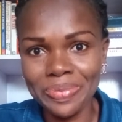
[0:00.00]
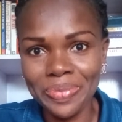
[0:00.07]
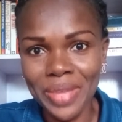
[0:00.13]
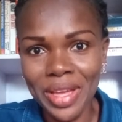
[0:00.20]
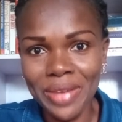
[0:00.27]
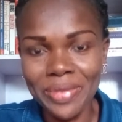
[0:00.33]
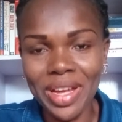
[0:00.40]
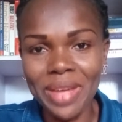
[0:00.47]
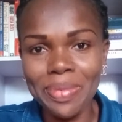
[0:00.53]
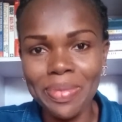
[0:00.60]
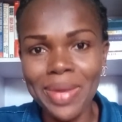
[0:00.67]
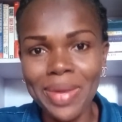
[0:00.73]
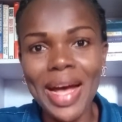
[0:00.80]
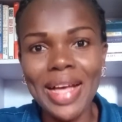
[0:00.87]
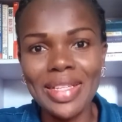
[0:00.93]
fiber
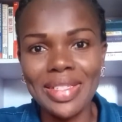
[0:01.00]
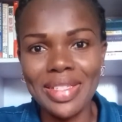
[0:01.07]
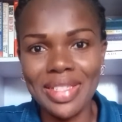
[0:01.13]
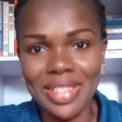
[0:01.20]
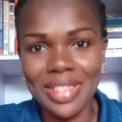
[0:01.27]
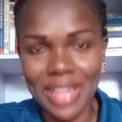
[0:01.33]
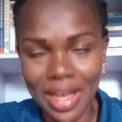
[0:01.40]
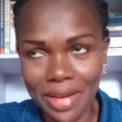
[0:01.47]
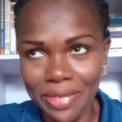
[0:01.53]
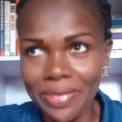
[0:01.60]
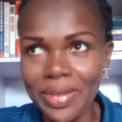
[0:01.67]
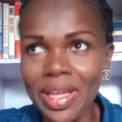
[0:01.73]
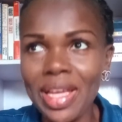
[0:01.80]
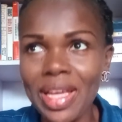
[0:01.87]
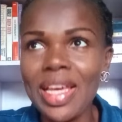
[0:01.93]
as chaff,
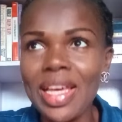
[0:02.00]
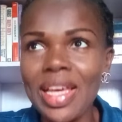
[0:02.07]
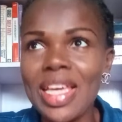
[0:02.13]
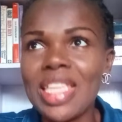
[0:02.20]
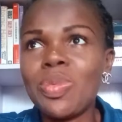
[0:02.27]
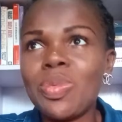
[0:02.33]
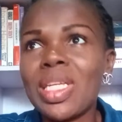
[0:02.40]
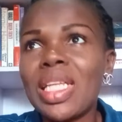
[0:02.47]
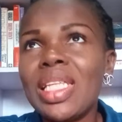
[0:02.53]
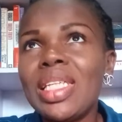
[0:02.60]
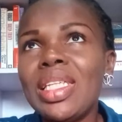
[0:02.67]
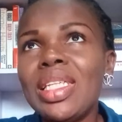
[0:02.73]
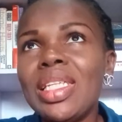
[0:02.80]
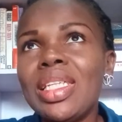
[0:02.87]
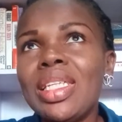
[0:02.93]

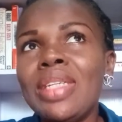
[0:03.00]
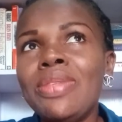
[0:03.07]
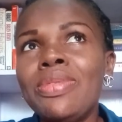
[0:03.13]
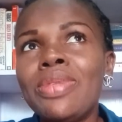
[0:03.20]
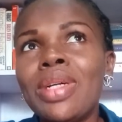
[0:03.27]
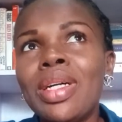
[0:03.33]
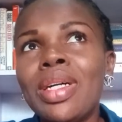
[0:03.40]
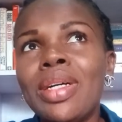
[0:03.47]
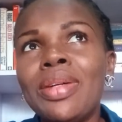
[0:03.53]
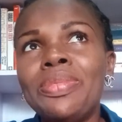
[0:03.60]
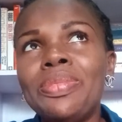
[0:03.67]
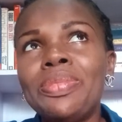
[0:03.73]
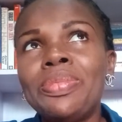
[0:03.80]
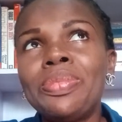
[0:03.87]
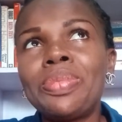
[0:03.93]
especially if you're
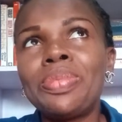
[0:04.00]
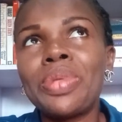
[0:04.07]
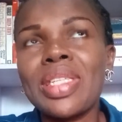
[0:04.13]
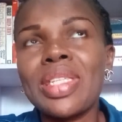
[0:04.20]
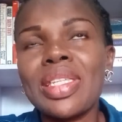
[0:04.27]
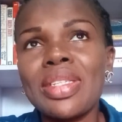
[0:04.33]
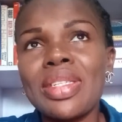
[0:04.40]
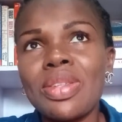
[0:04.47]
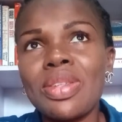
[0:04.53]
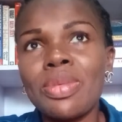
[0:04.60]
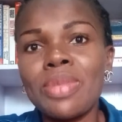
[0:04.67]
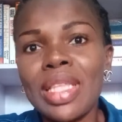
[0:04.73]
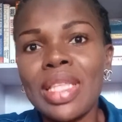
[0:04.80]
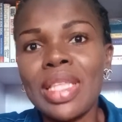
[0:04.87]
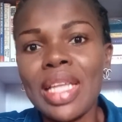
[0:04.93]
processing
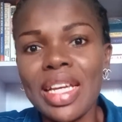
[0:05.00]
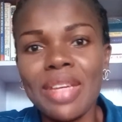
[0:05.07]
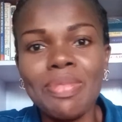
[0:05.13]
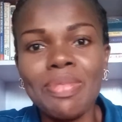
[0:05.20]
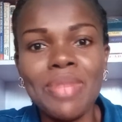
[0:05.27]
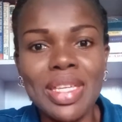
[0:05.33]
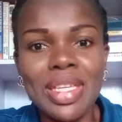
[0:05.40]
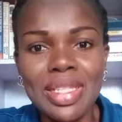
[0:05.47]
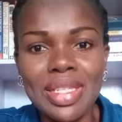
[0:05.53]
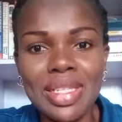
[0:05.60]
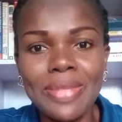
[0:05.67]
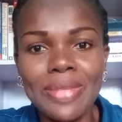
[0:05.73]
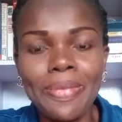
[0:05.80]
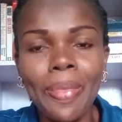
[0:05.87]
something like maize.